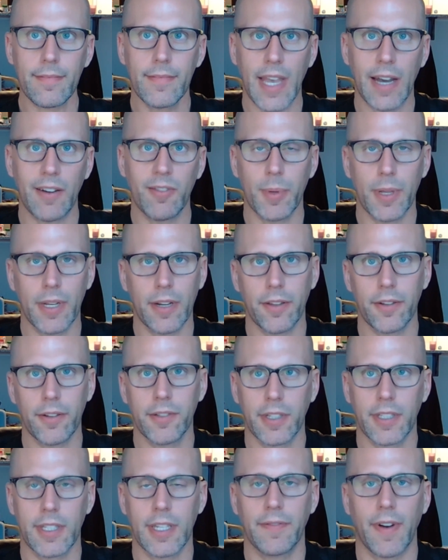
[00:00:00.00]
that would be another
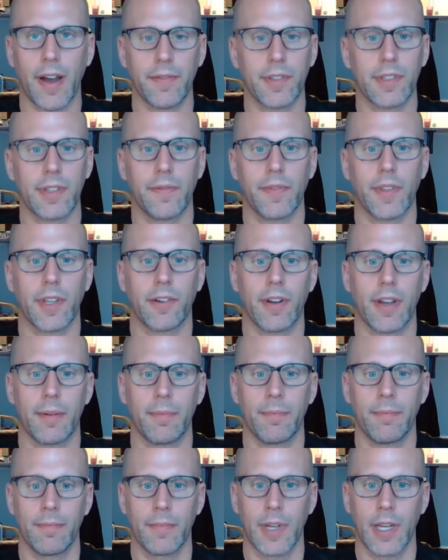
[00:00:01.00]
65 to 70
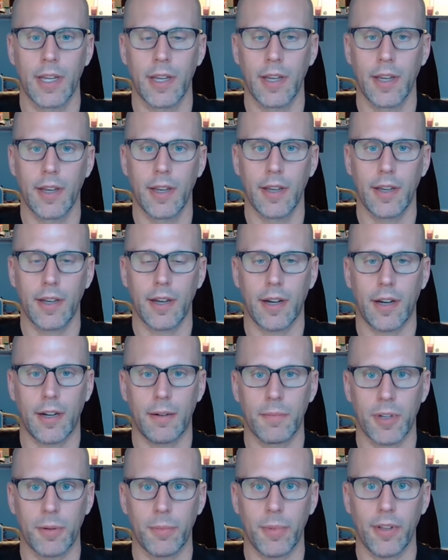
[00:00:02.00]
gram
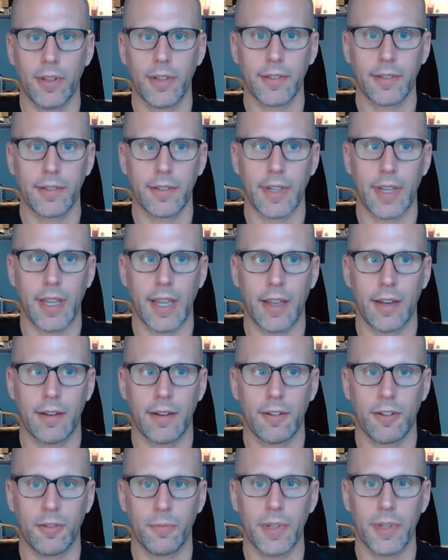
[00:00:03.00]
meal bolus.
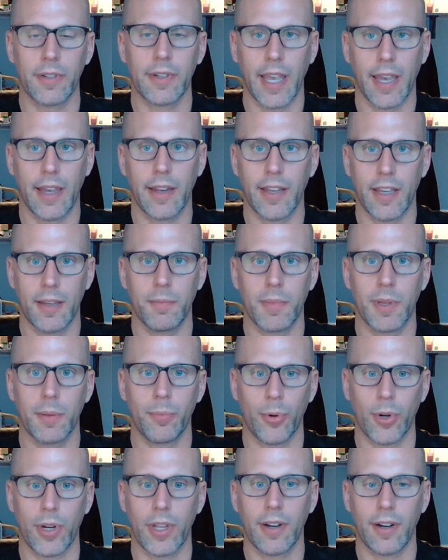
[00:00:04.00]
And oatmeal can hit me
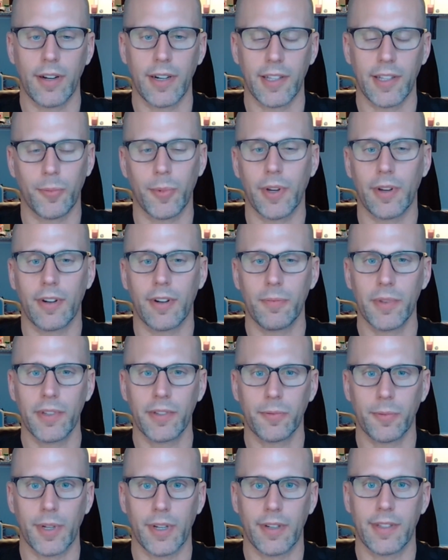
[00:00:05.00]
pretty hard. It's weird. Oatmeal's
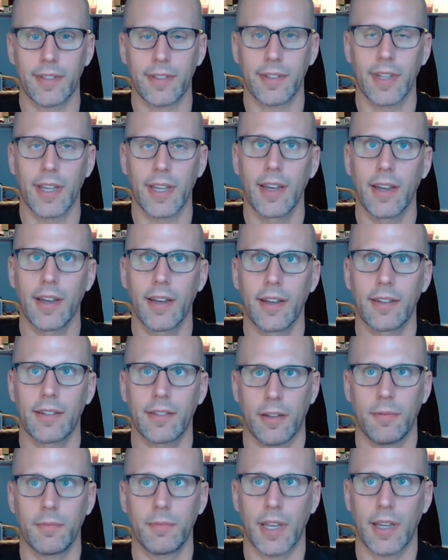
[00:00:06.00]
weird.
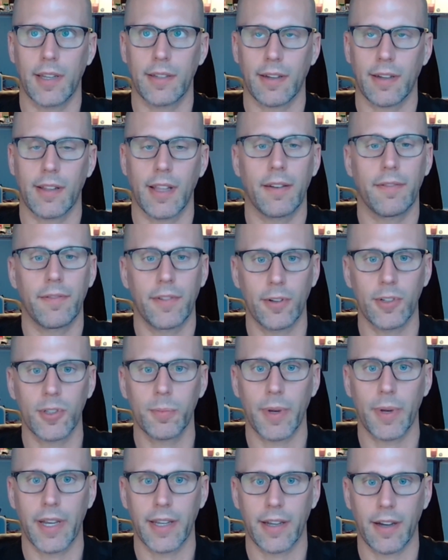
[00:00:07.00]
Some days I'll have no
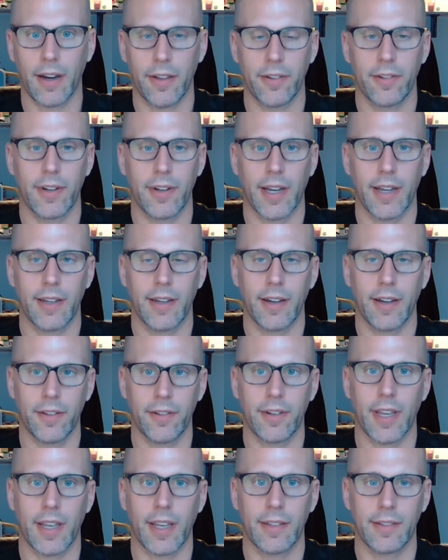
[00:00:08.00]
spike. Other
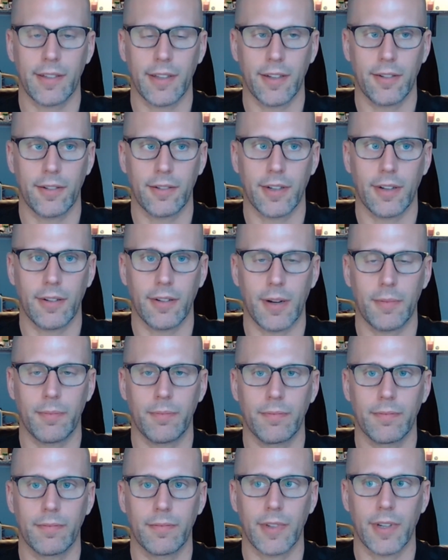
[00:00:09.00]
days it'll go up
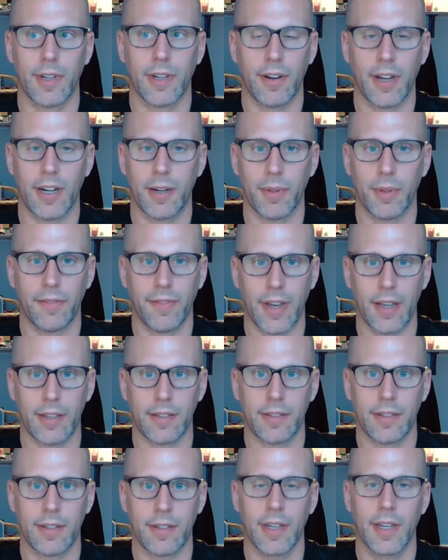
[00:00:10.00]
incredibly
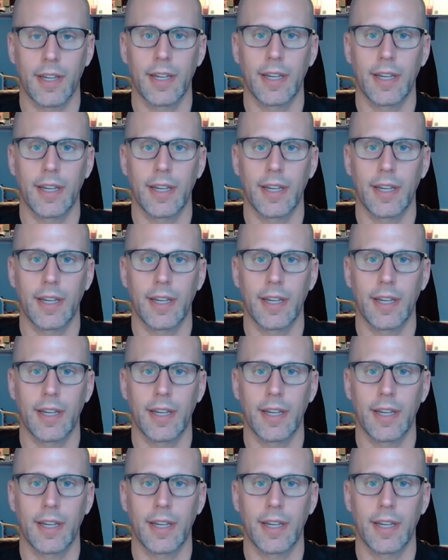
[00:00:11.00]
fast.